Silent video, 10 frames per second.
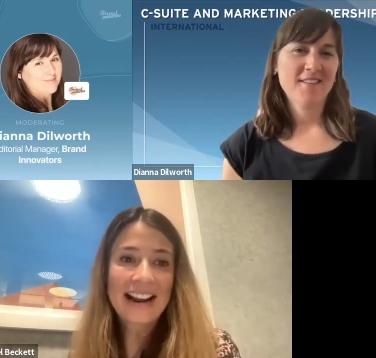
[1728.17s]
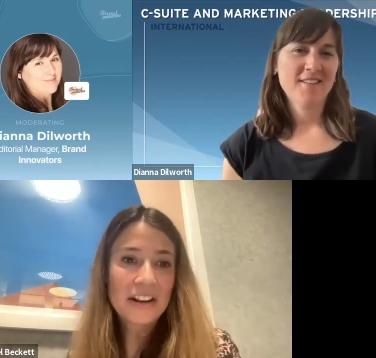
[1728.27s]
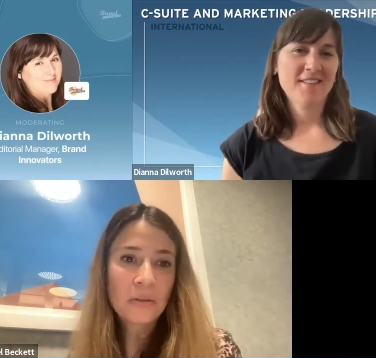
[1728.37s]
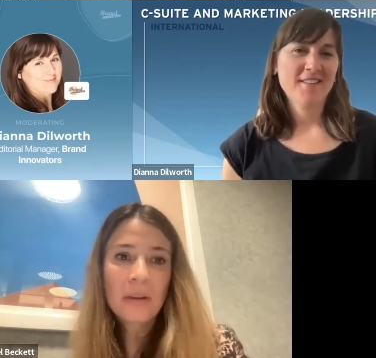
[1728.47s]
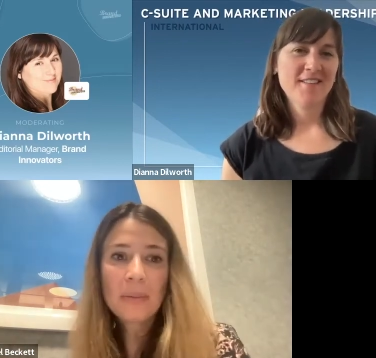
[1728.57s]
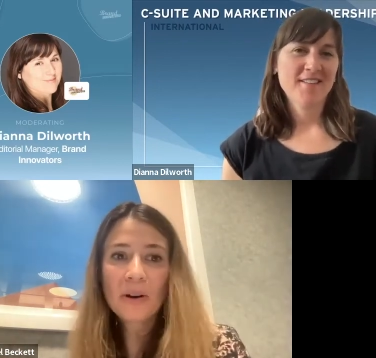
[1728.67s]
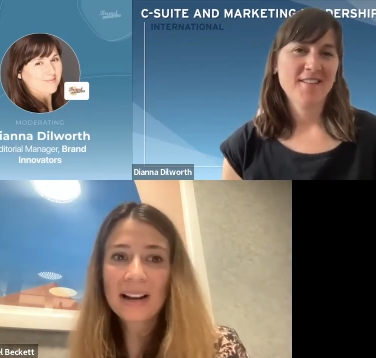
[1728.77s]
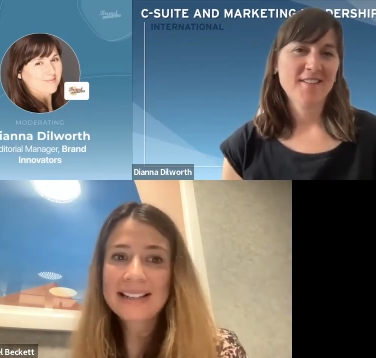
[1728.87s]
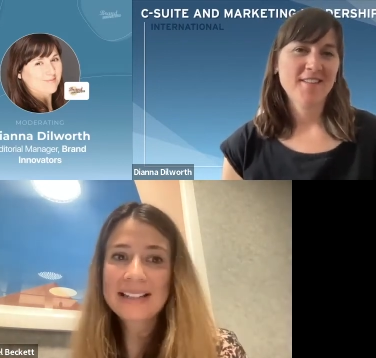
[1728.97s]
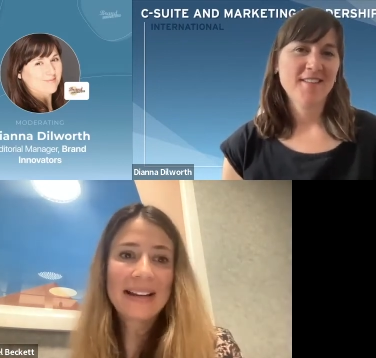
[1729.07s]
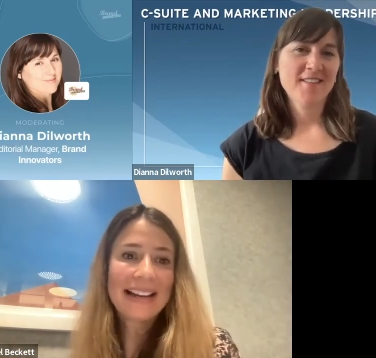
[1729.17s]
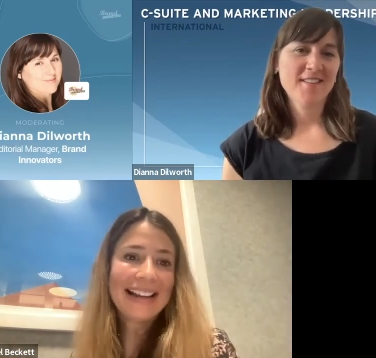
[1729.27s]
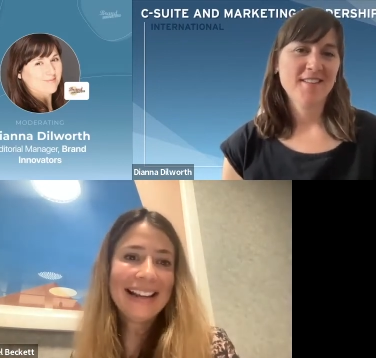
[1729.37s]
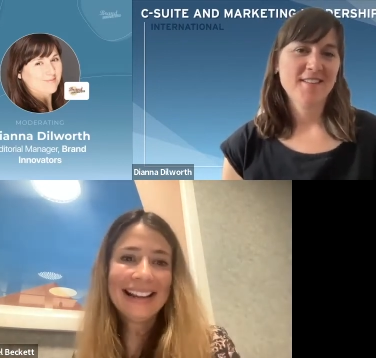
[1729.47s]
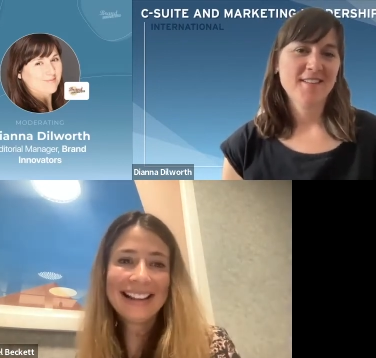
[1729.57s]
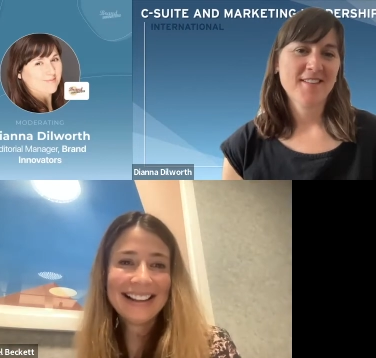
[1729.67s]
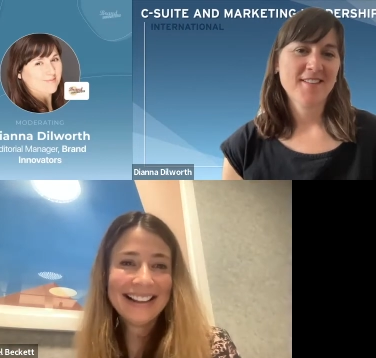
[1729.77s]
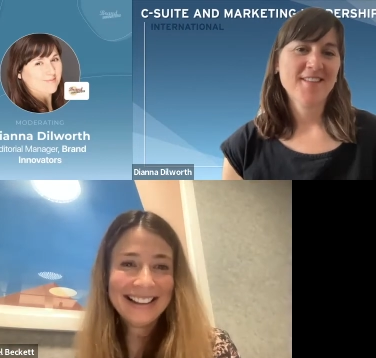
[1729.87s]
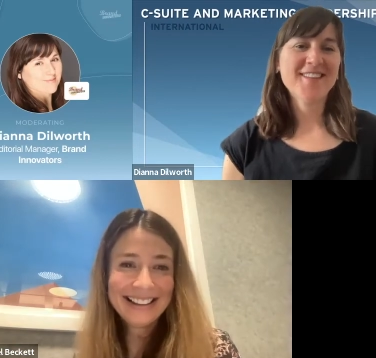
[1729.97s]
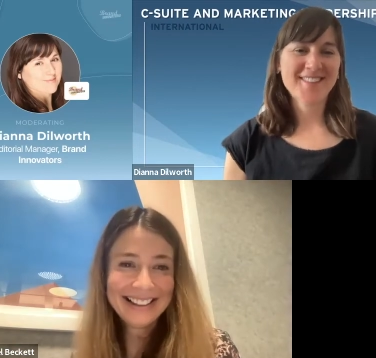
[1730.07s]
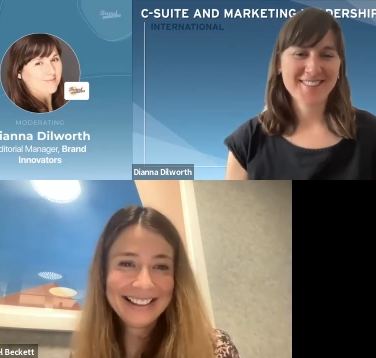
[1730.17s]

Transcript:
Speaker 1: couldn't be more glad to be here.